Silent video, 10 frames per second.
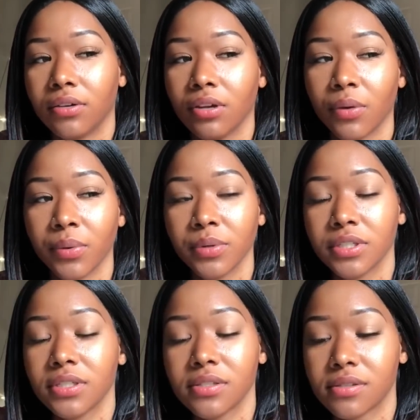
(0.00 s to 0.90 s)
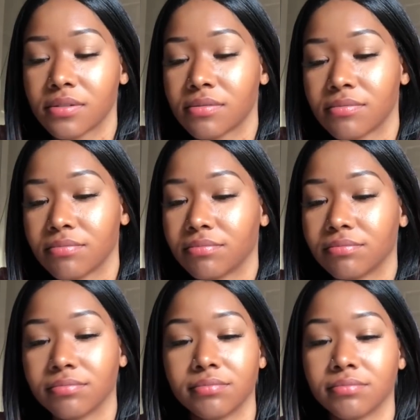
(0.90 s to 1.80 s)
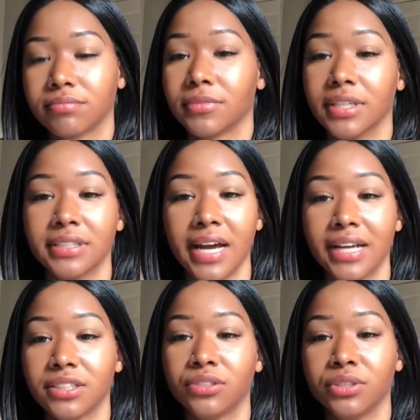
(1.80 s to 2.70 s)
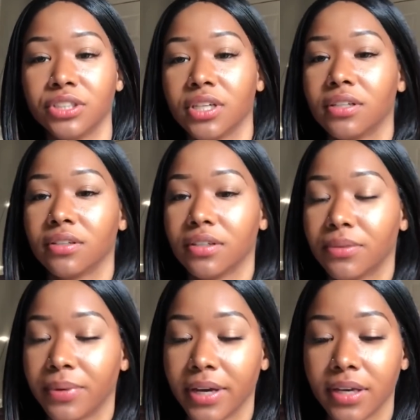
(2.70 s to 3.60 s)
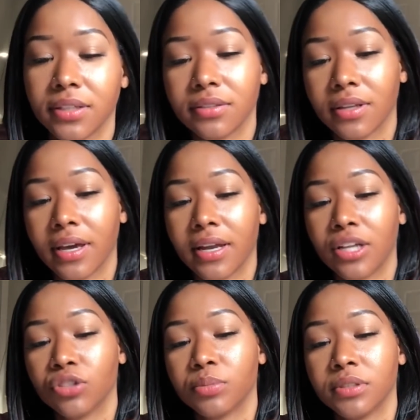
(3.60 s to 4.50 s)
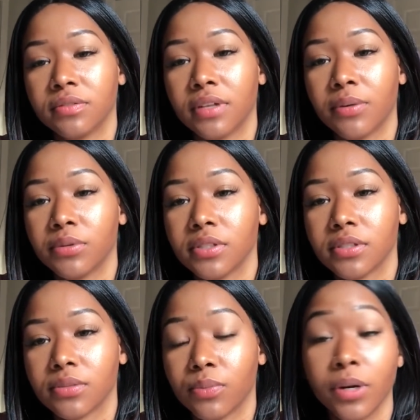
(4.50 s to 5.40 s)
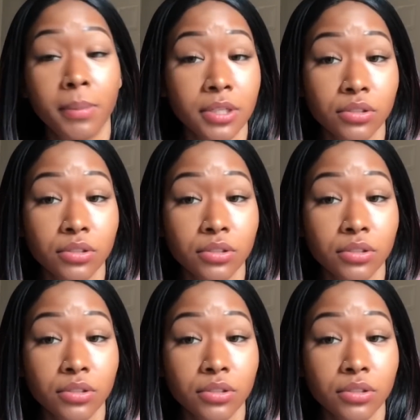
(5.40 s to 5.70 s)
you know, we were just attached to each other in a way, and I do believe that was one of my